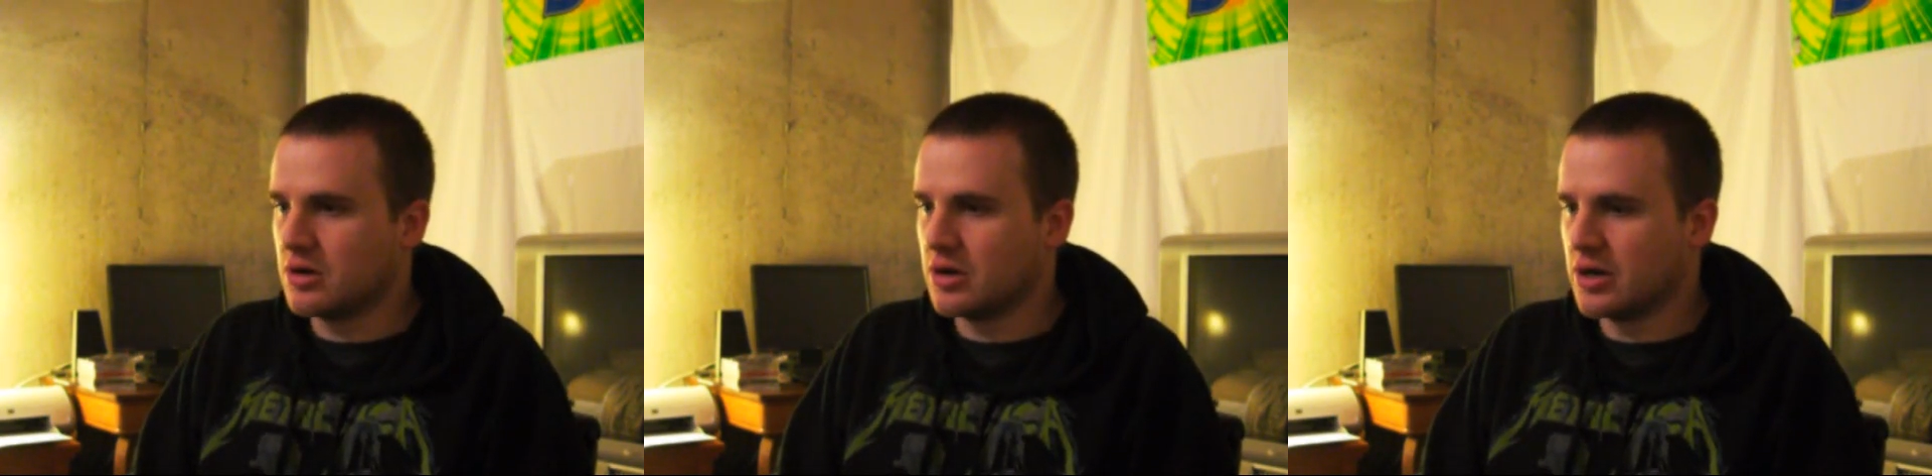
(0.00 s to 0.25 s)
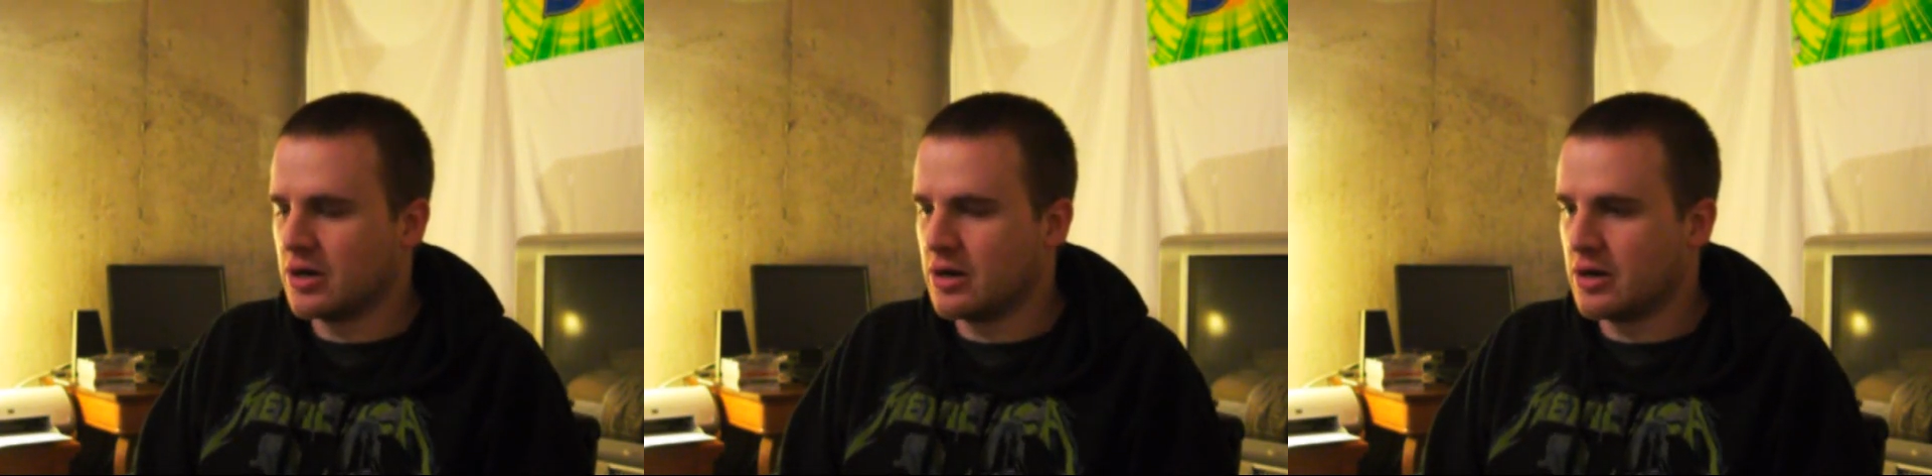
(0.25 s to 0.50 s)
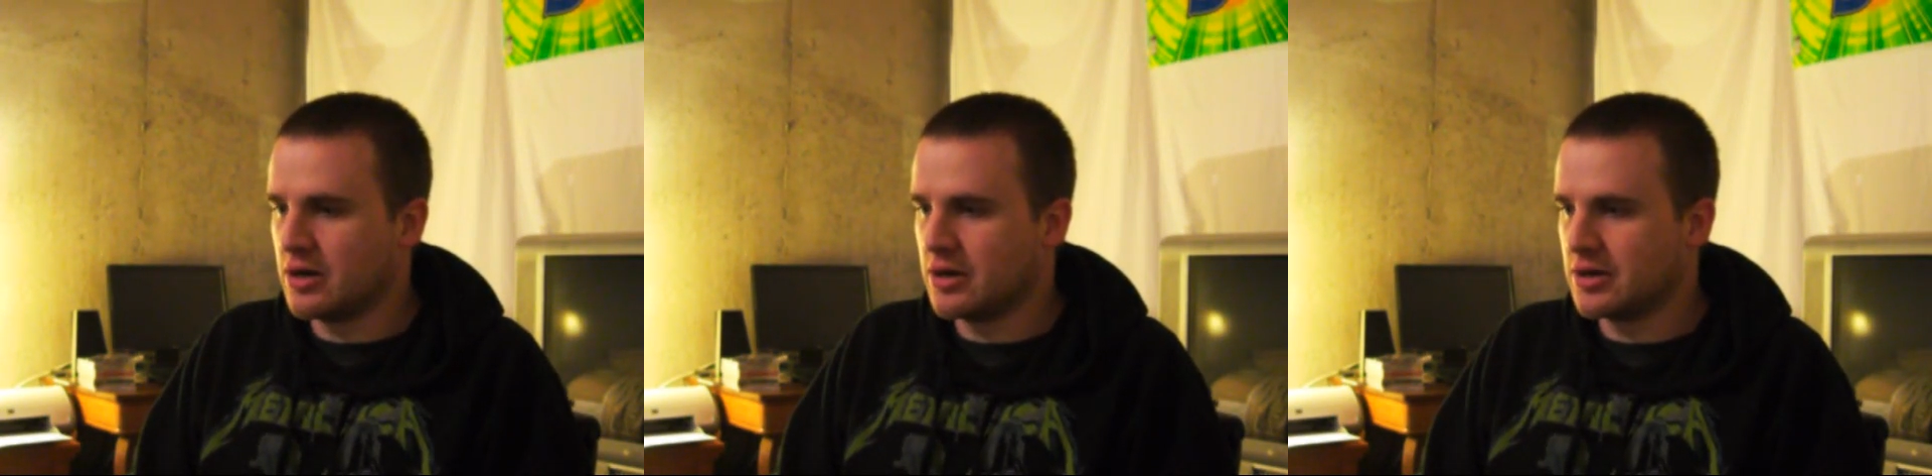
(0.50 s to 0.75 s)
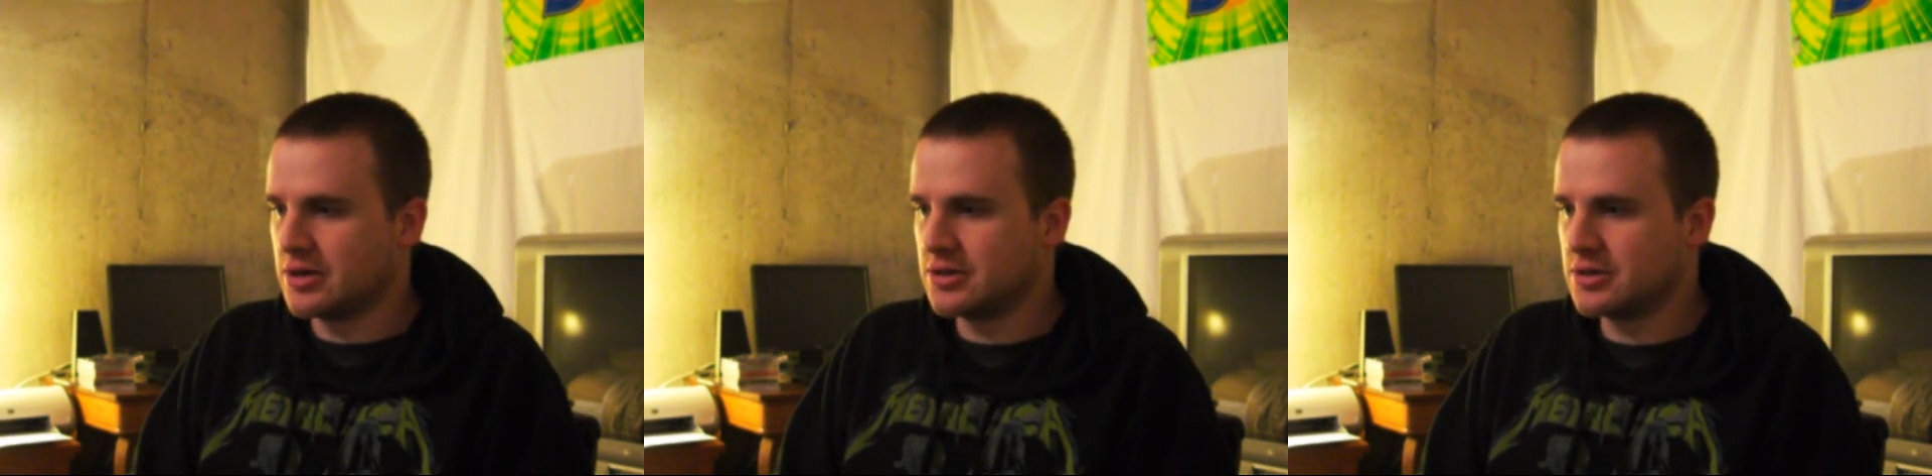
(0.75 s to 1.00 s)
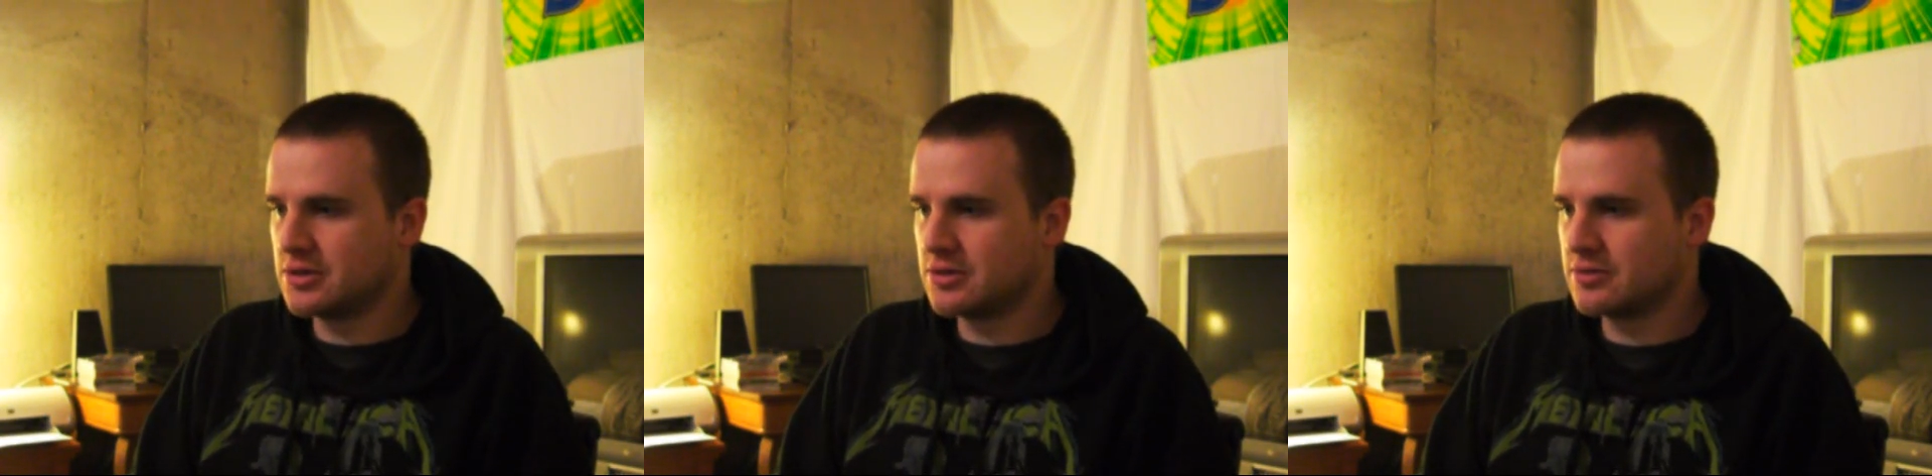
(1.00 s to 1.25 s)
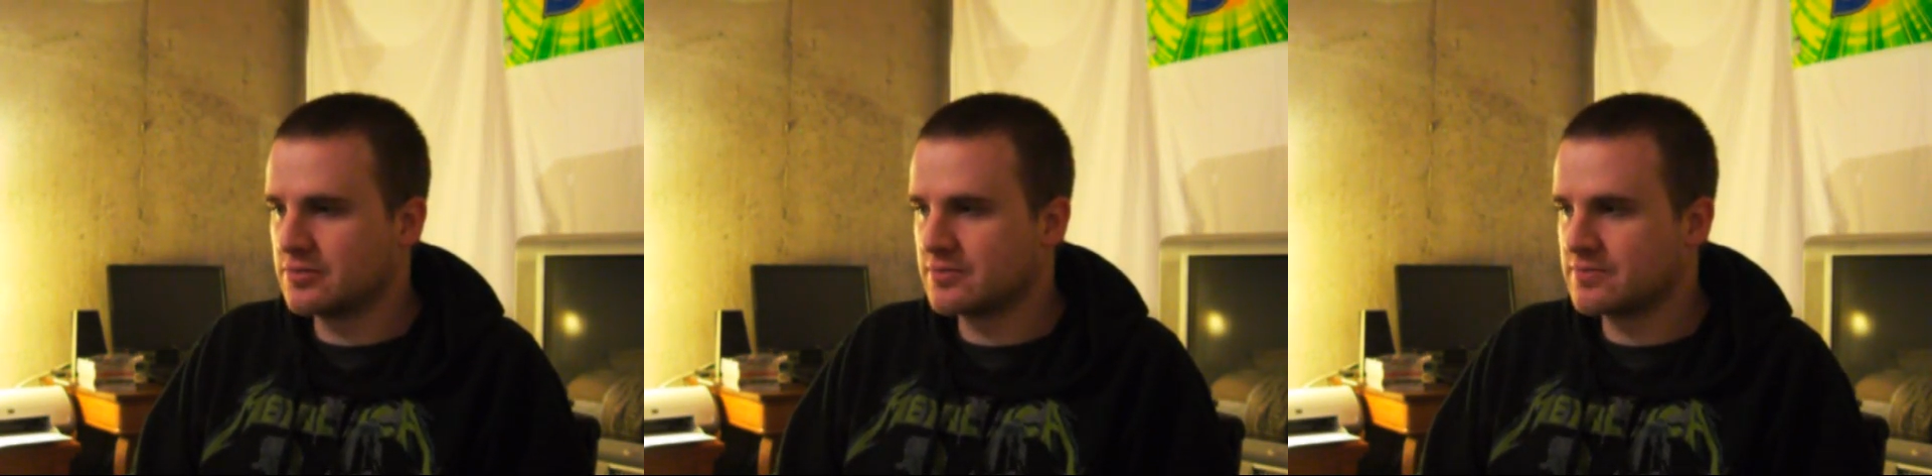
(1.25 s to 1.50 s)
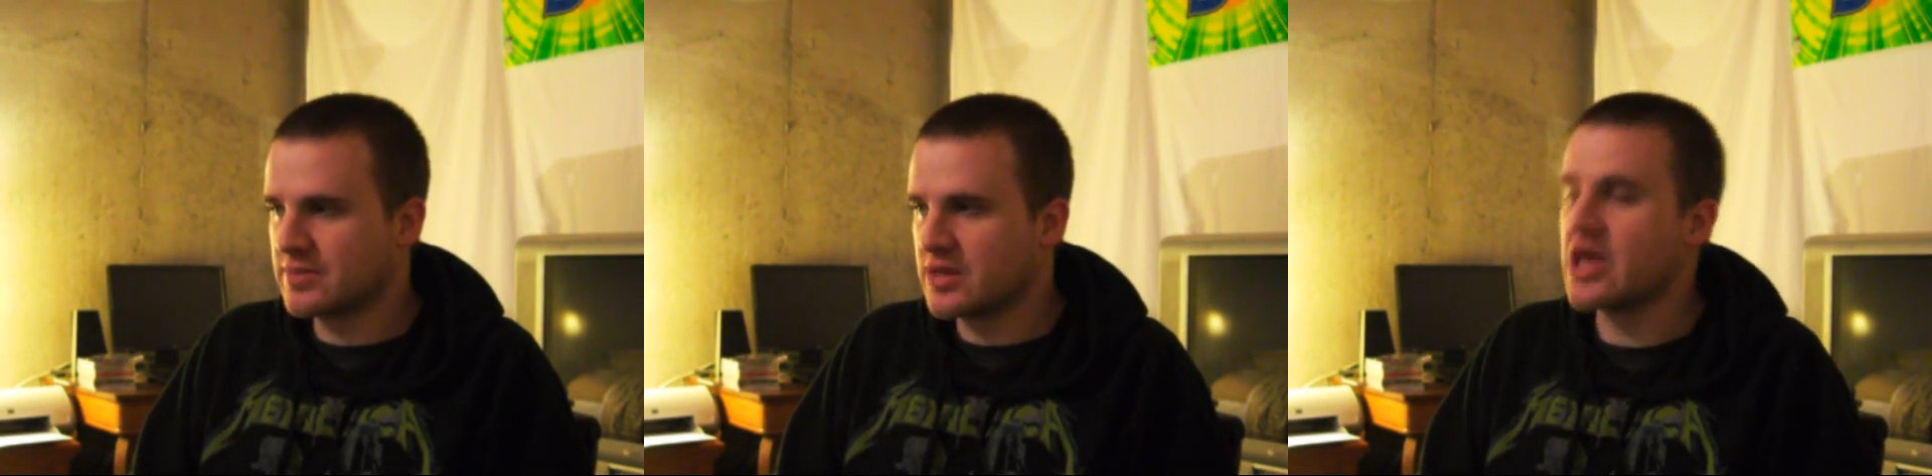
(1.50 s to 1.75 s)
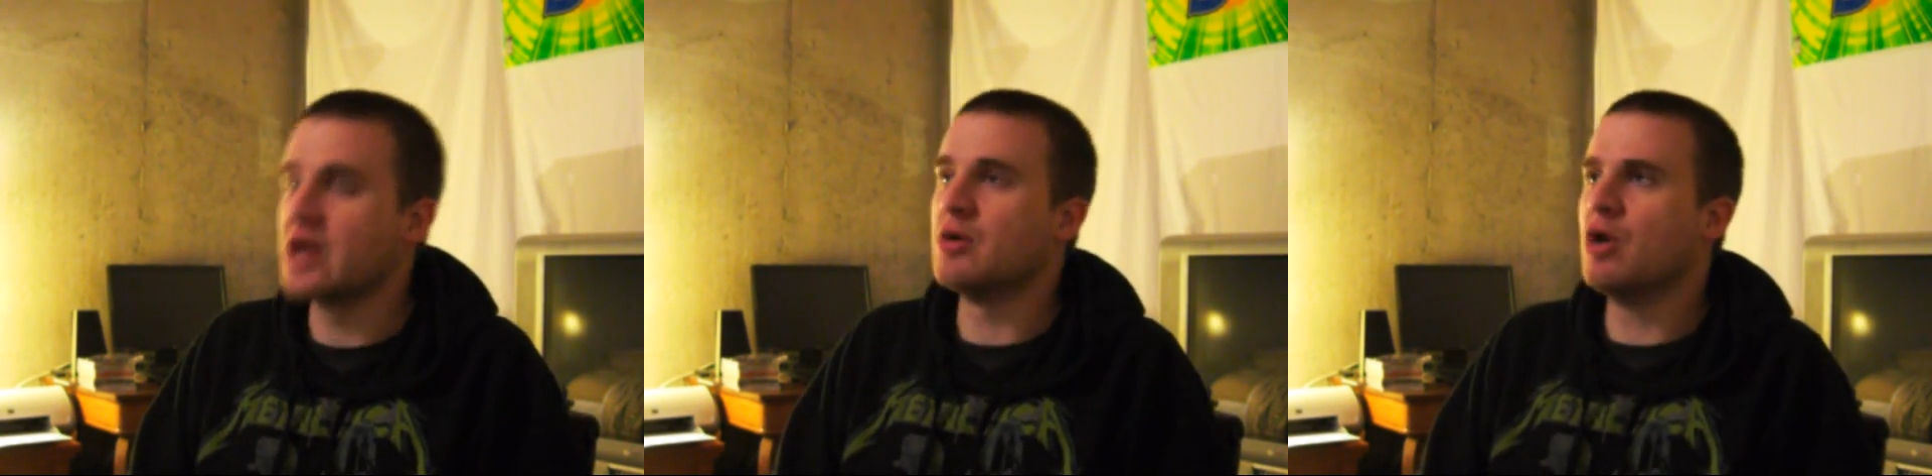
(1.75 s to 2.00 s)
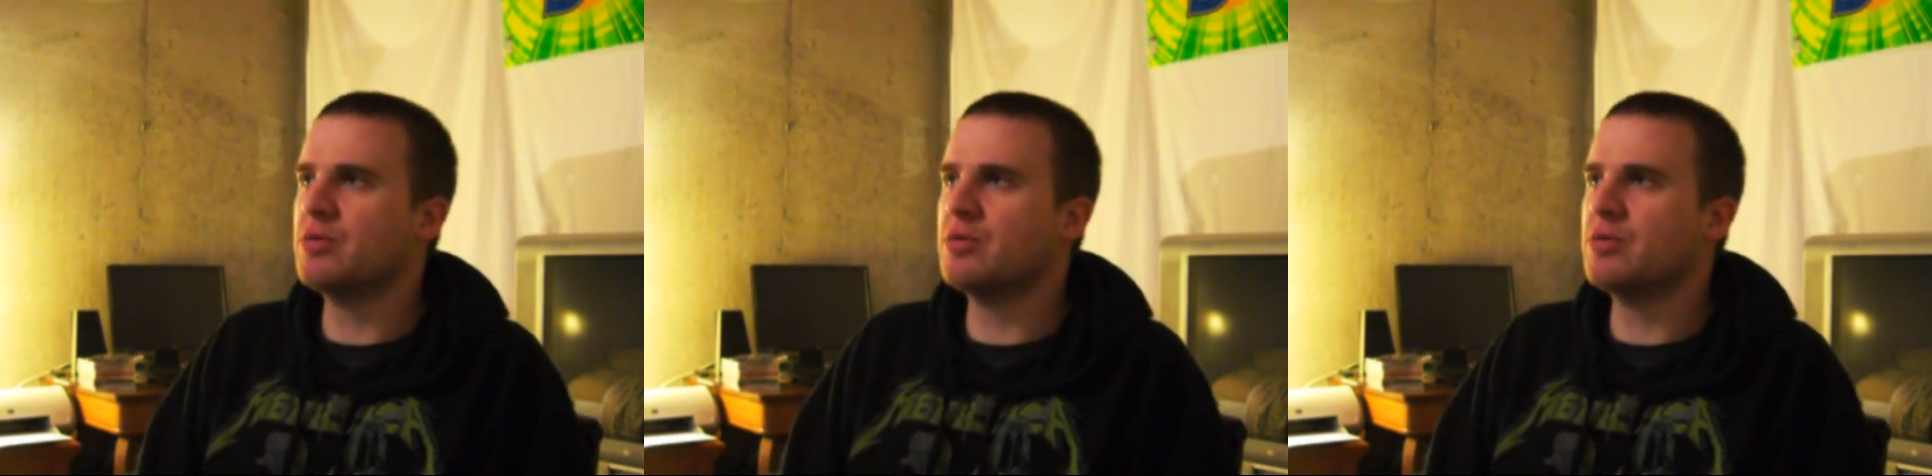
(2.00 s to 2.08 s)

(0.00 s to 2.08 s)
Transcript: Uh, and I'm